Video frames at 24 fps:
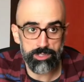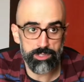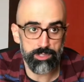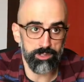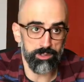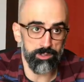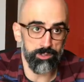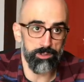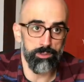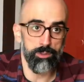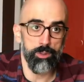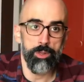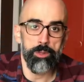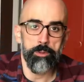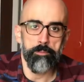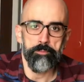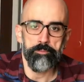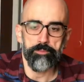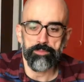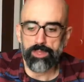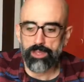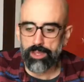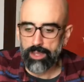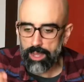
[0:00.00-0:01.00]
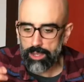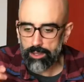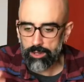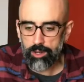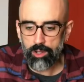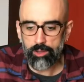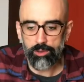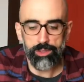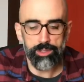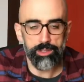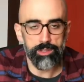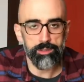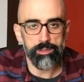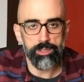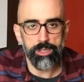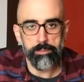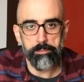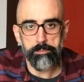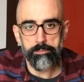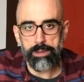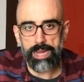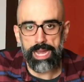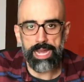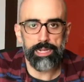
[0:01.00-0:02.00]
So I don't know, the
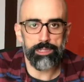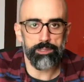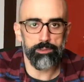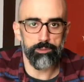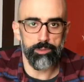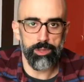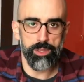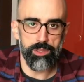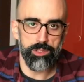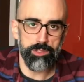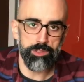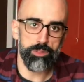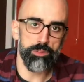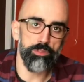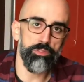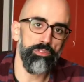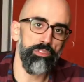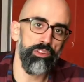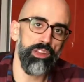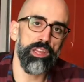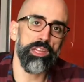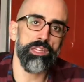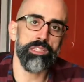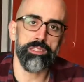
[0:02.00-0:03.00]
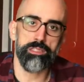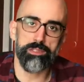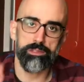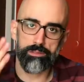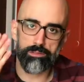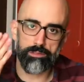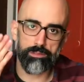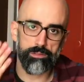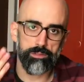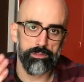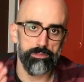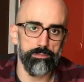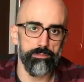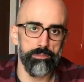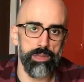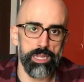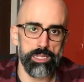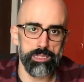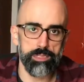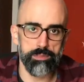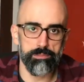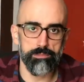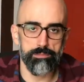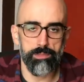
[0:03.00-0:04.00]
impact with the surface
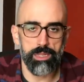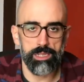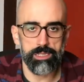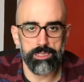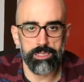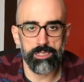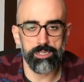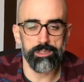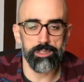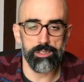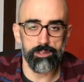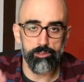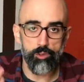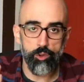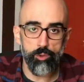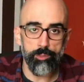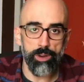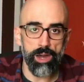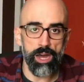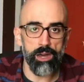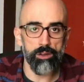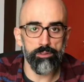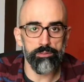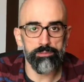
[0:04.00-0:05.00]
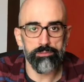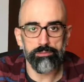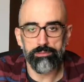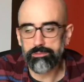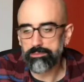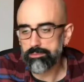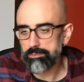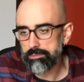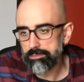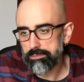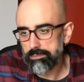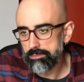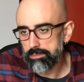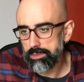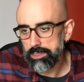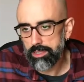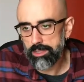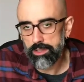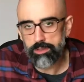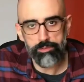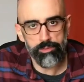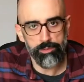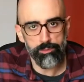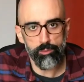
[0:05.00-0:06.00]
makes it rebound in
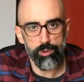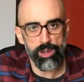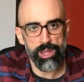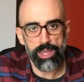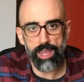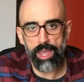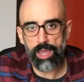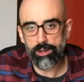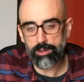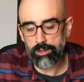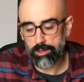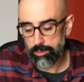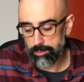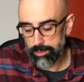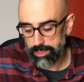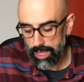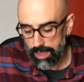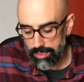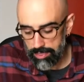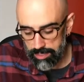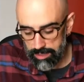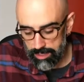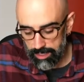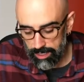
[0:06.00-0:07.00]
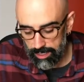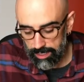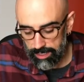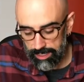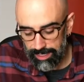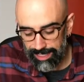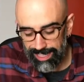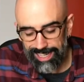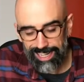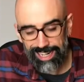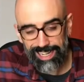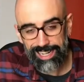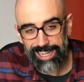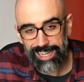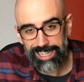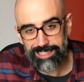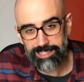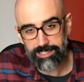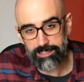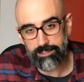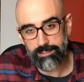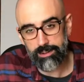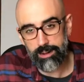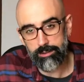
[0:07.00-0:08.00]
a different way. I don't know, but I think I can get an
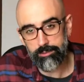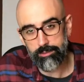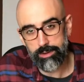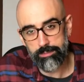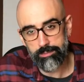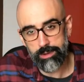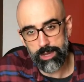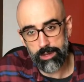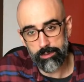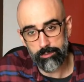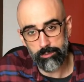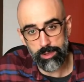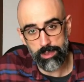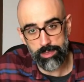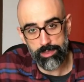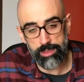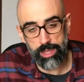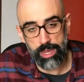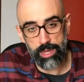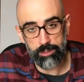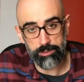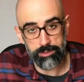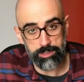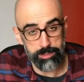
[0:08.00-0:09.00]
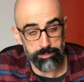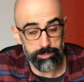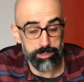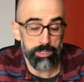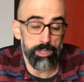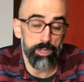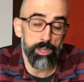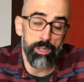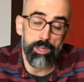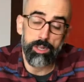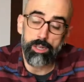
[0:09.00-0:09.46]
extra rebound with nylon tips.